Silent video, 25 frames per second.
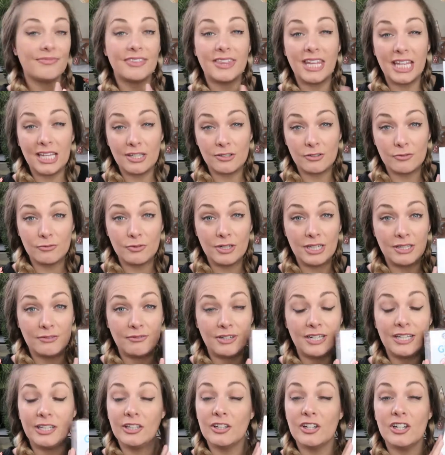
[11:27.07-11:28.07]
These are
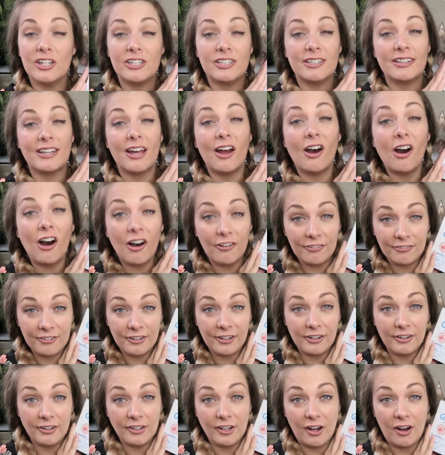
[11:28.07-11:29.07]
really good. They're
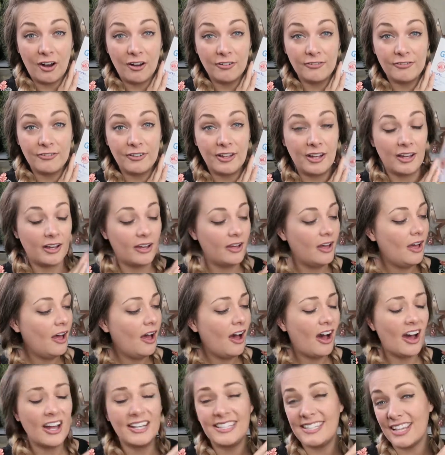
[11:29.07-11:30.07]
often on offer.
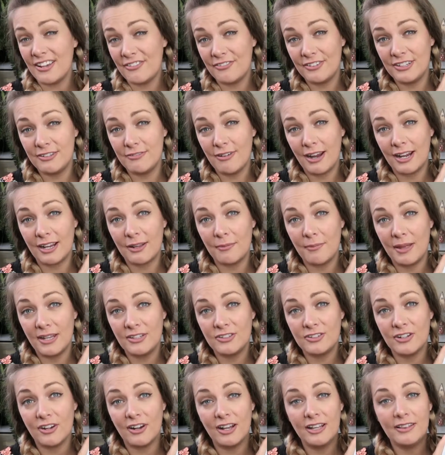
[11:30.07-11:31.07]
I definitely
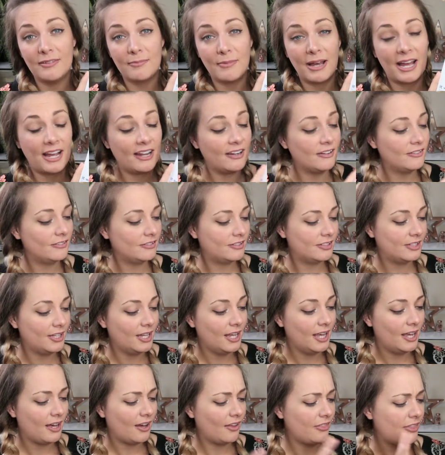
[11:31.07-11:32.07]
recommend trying them out.
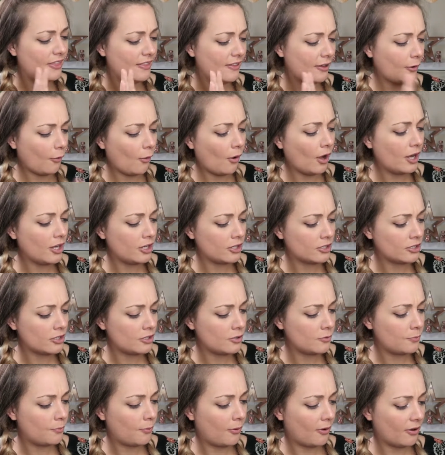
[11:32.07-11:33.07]
I think they're quite a
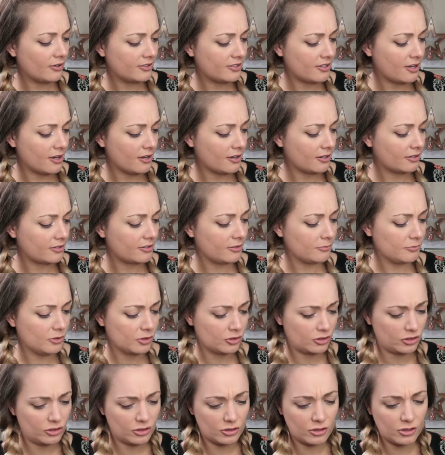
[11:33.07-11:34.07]
new product. I'm
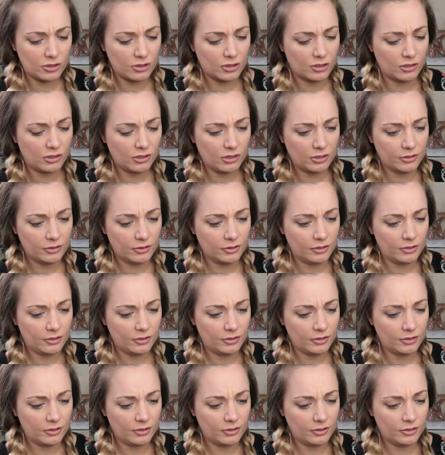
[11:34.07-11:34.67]
not sure.